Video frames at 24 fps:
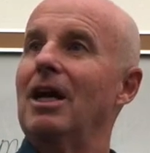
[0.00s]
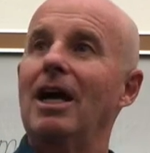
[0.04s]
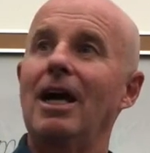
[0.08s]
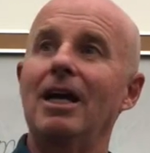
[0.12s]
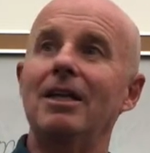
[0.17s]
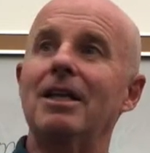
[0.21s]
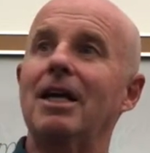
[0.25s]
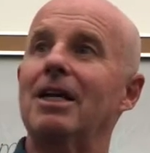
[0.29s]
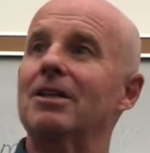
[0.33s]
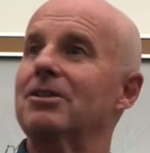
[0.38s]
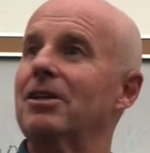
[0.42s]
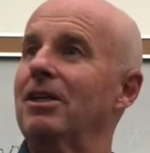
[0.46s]

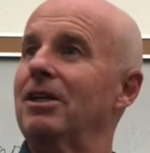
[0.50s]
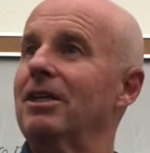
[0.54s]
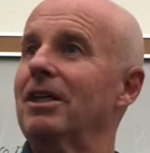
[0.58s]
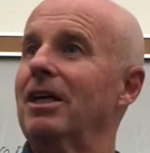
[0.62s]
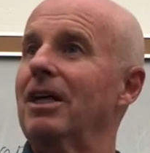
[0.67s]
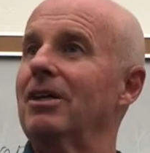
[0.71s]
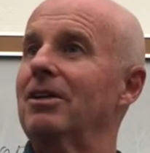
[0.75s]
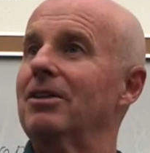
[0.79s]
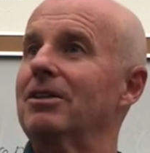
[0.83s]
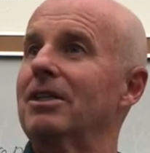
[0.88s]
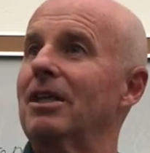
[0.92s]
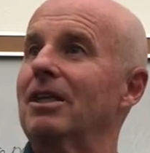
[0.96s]
And that's how you
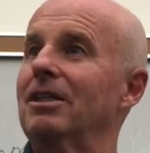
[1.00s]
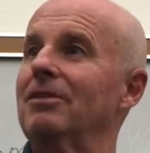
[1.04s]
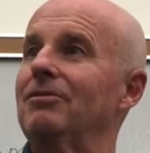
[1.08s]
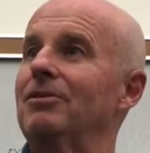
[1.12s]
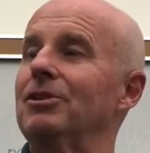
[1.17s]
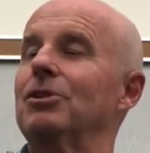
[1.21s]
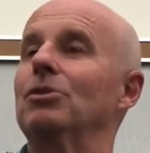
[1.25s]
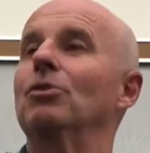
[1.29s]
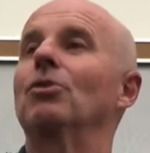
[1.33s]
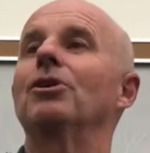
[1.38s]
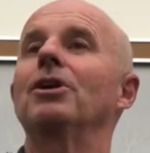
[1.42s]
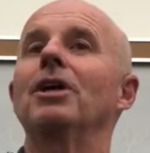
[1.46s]
got your
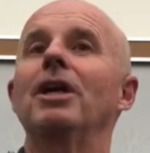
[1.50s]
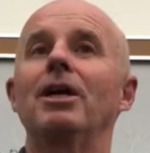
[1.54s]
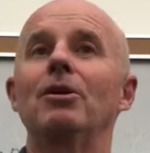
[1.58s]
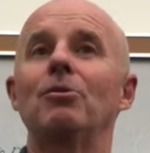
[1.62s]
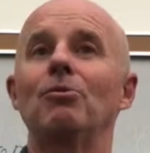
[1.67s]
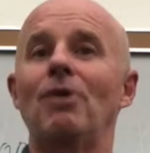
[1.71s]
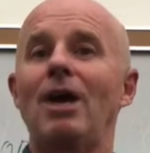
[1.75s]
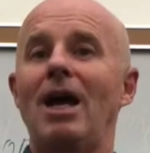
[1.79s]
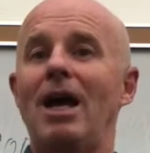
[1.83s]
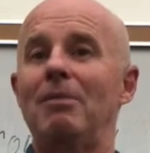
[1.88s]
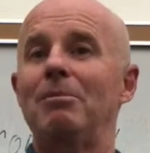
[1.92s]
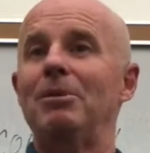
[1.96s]
television. Or you had
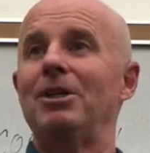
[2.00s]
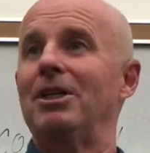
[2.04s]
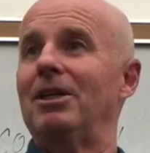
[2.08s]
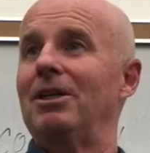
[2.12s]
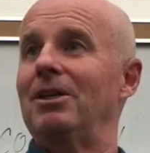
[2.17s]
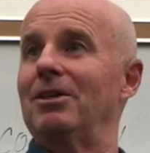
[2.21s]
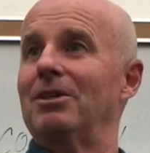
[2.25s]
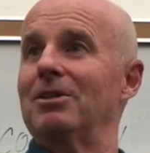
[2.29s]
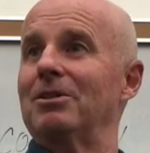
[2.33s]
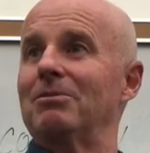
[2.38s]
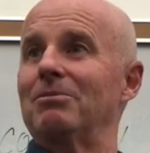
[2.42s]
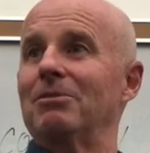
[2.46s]
rabbit
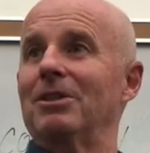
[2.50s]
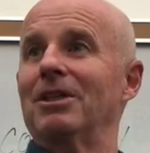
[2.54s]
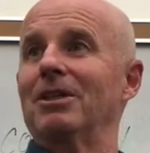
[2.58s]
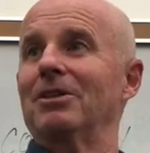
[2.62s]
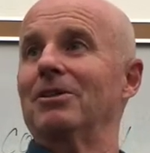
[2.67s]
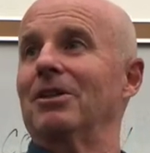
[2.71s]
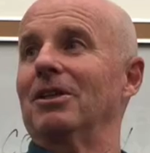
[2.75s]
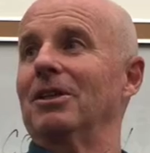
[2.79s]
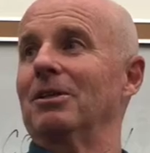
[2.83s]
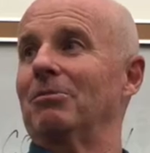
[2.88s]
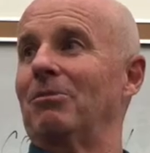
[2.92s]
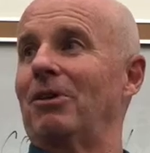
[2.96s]
ears, where they
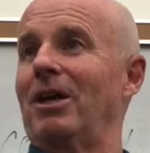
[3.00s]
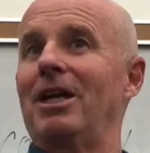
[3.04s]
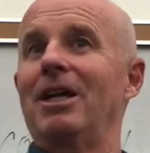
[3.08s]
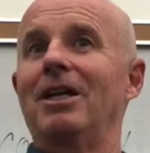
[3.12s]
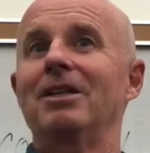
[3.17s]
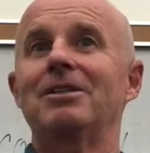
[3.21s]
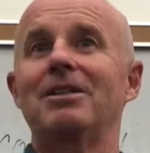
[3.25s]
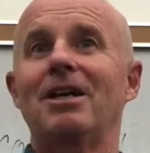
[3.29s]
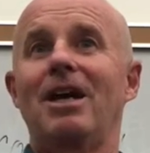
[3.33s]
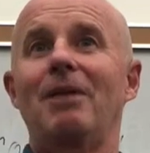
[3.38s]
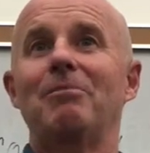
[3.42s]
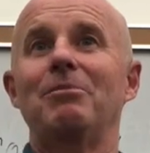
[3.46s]
call them, right
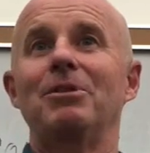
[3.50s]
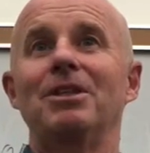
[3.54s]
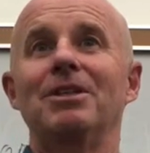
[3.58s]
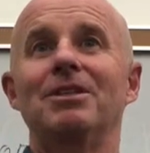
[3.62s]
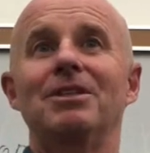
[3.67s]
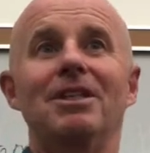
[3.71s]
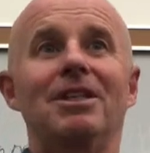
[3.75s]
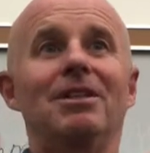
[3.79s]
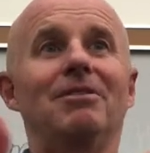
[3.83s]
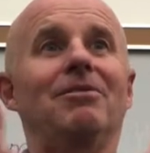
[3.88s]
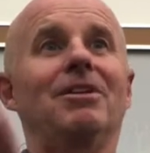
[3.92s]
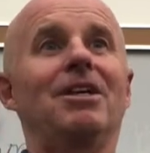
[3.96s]
on top of the
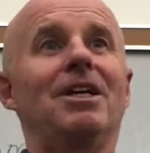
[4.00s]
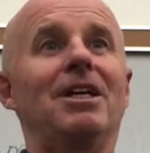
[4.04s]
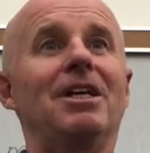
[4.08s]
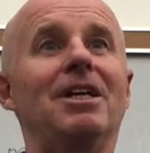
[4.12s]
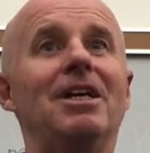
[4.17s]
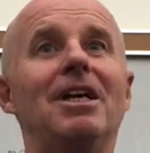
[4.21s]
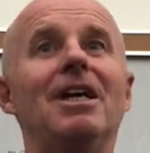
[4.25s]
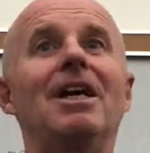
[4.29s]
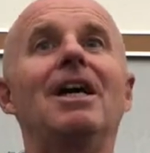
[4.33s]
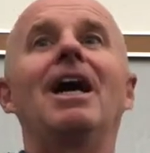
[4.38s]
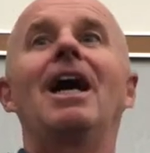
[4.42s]
TV,